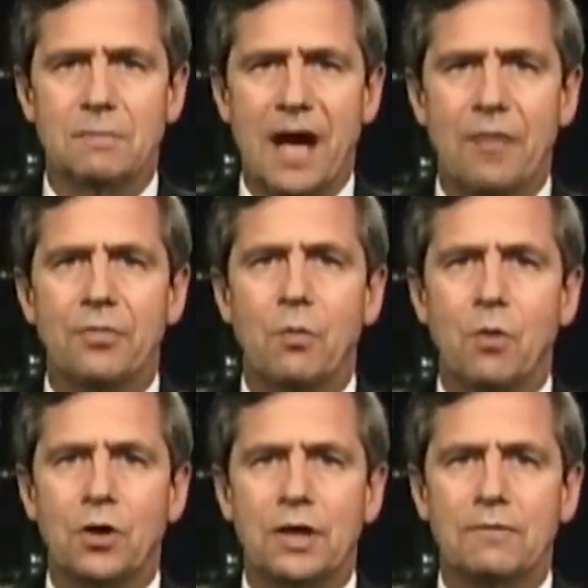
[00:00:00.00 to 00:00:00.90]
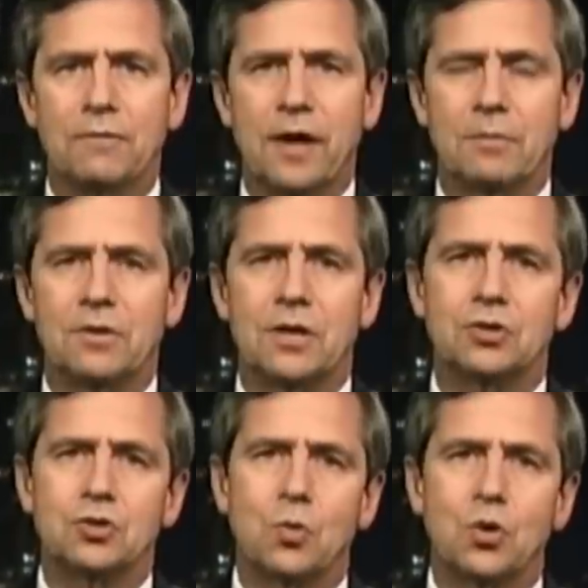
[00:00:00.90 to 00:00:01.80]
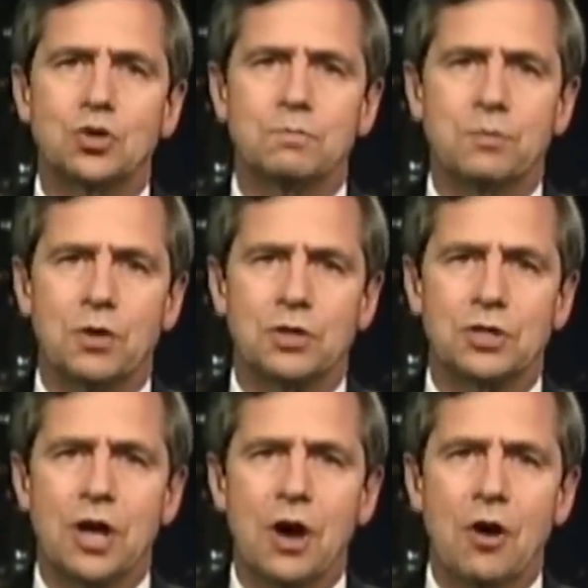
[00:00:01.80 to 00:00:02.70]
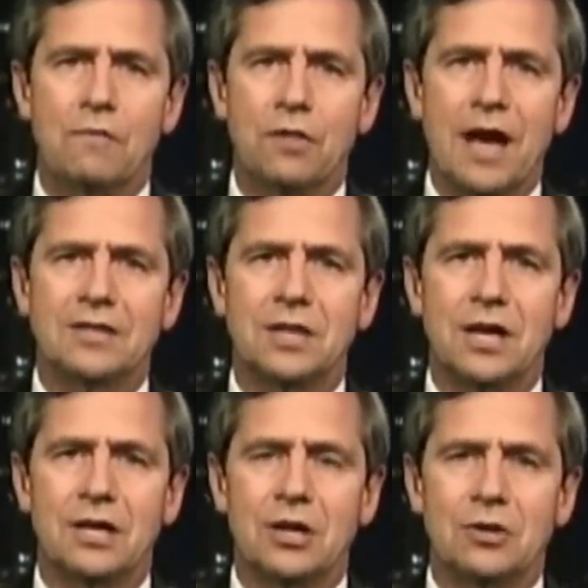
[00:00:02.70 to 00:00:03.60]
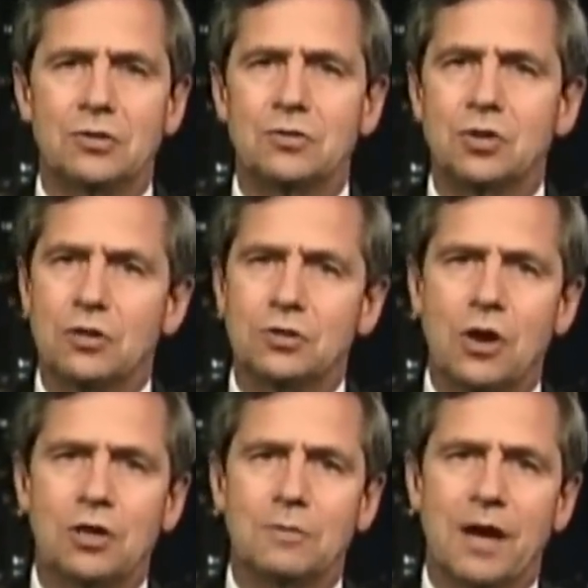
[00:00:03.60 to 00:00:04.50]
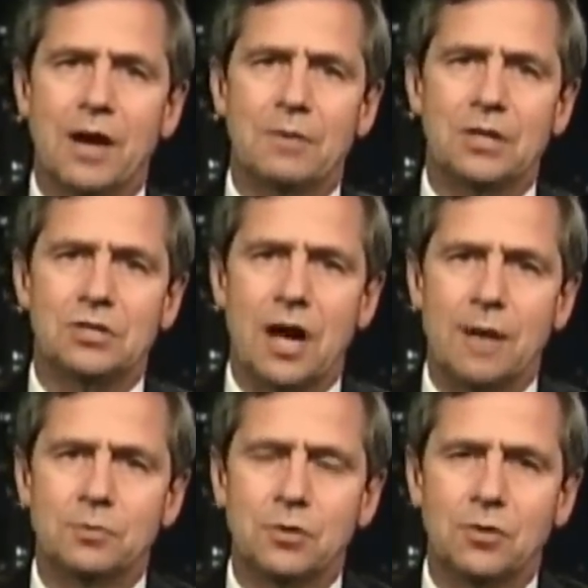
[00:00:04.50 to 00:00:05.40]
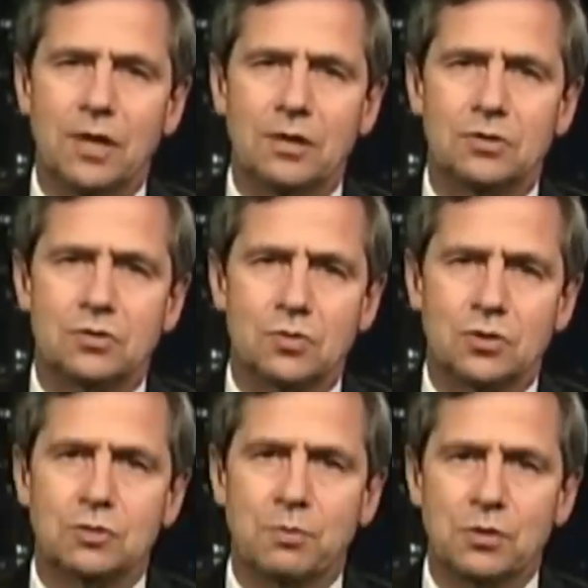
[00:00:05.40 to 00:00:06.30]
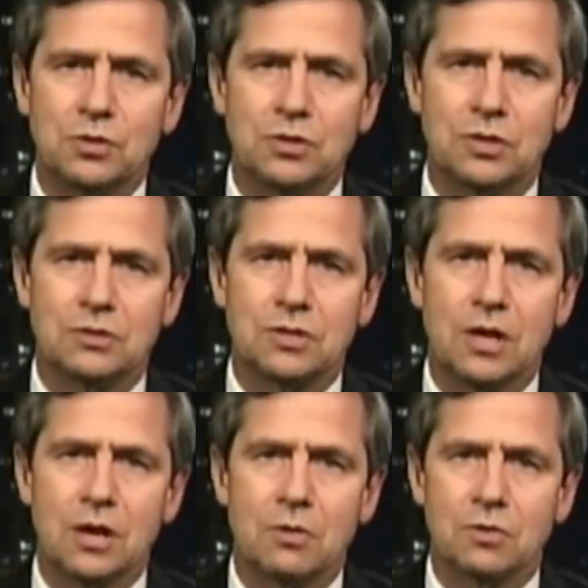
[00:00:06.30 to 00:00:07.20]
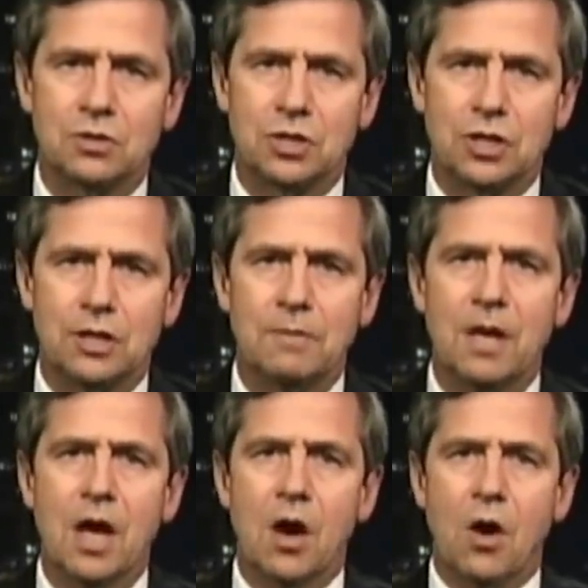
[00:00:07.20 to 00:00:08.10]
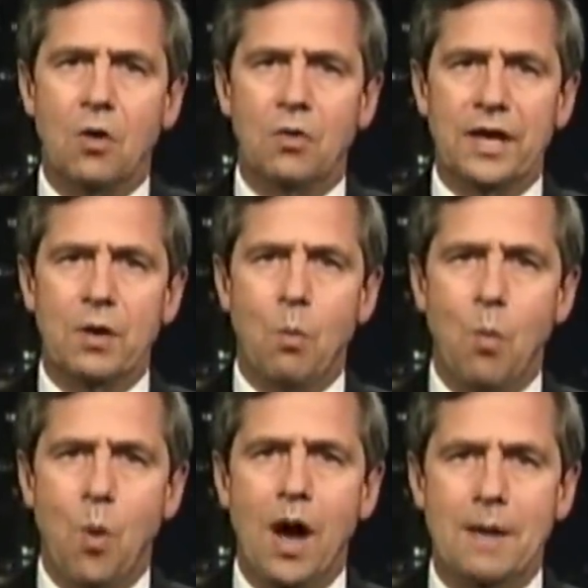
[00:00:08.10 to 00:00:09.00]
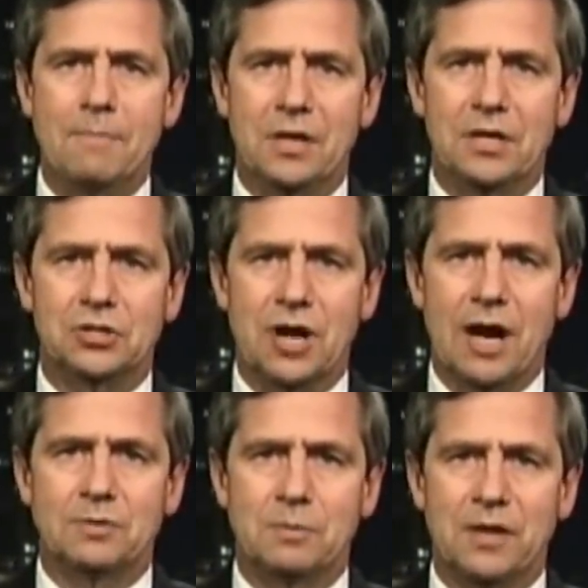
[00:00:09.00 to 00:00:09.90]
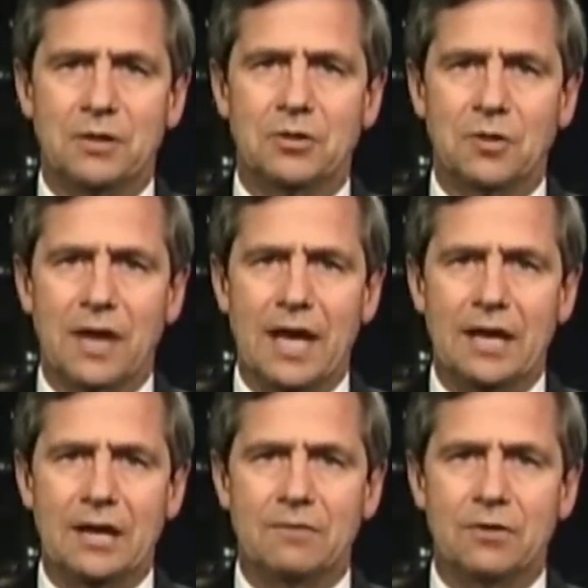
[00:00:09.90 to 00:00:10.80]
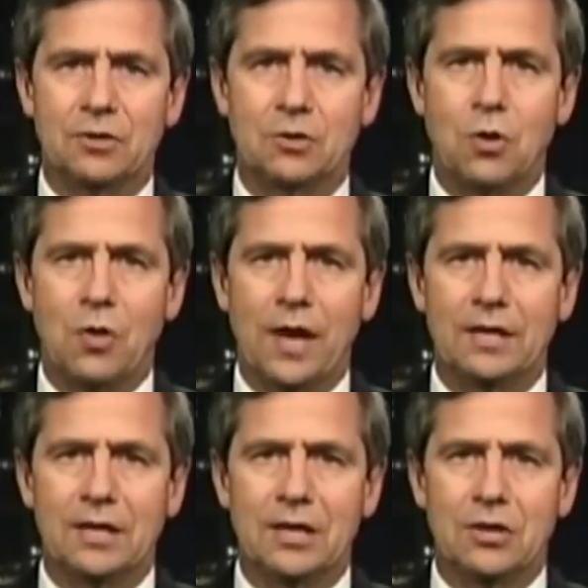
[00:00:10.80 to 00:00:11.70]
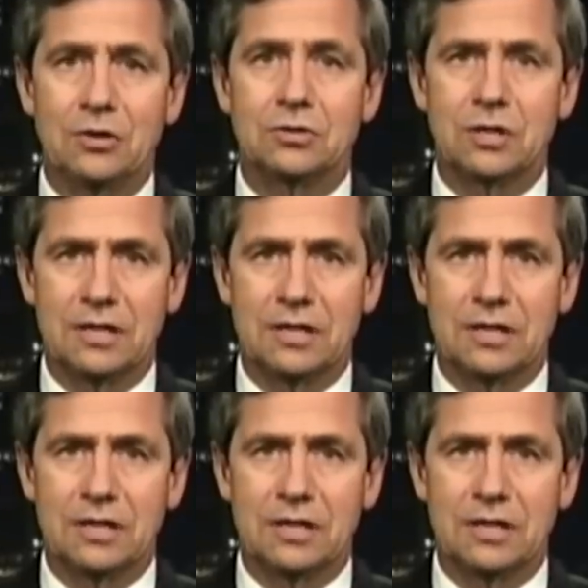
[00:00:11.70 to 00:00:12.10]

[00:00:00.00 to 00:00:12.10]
about the working family, that George Bush, over the last eight years, you just talked about how many jobs were created. In George Bush's regime, only one million jobs have been created in this whole eight years